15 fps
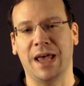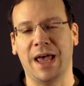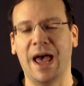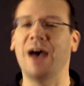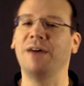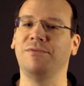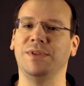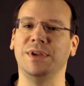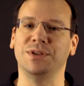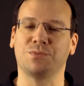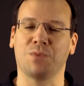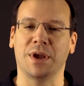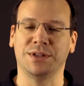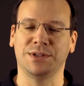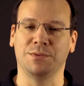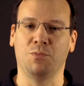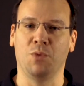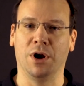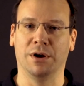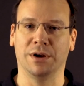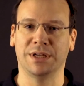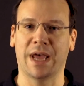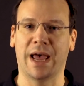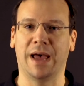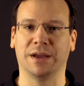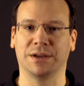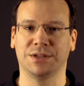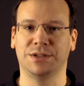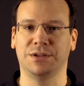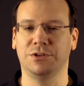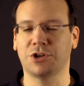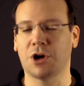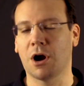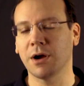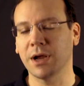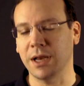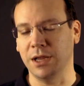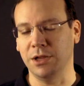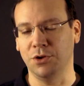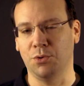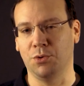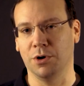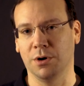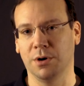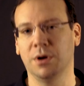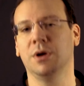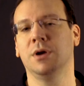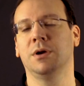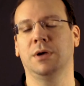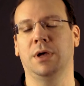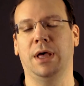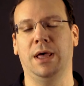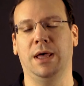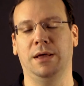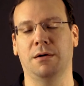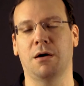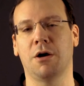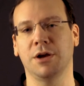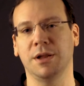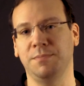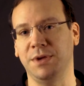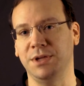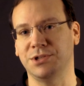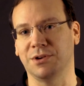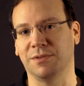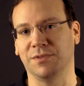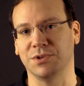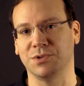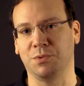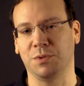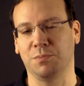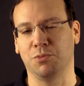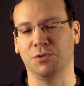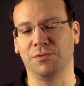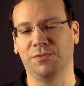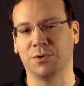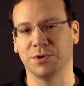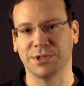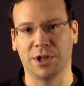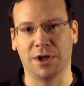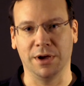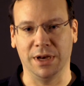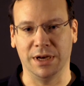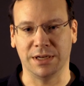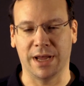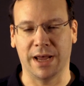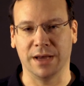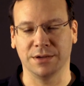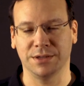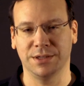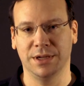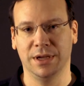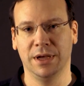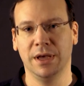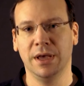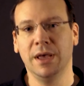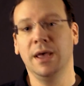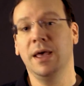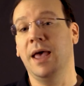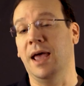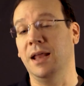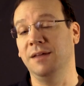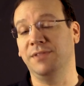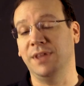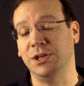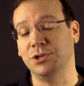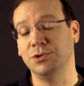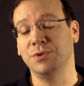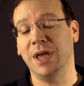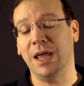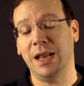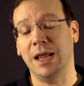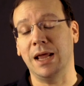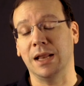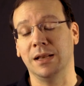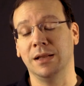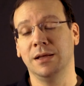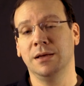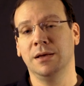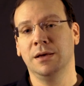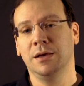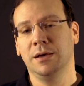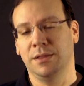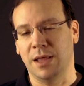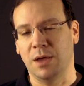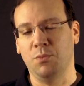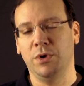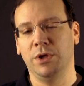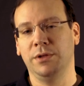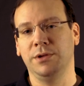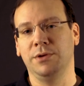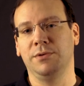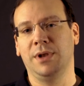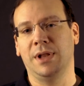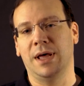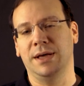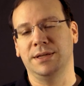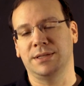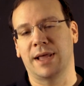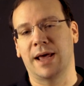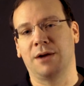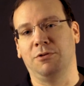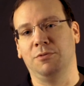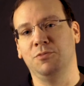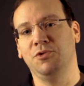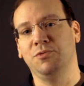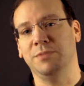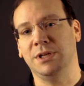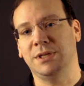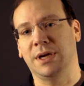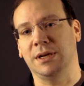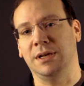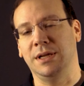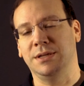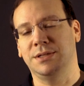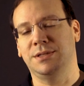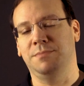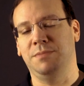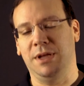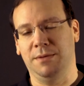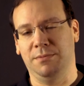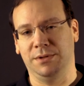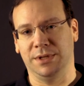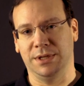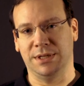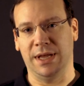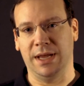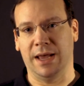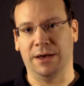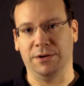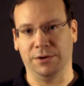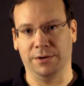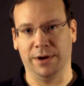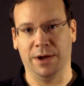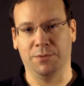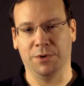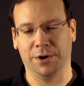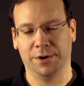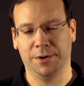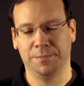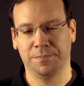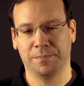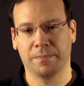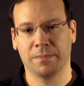to have these ransomware attacks targeting your uh, RDP servers with brute force login attacks. And if they do get in, they will utilize lateral movement techniques to be able to take out your network.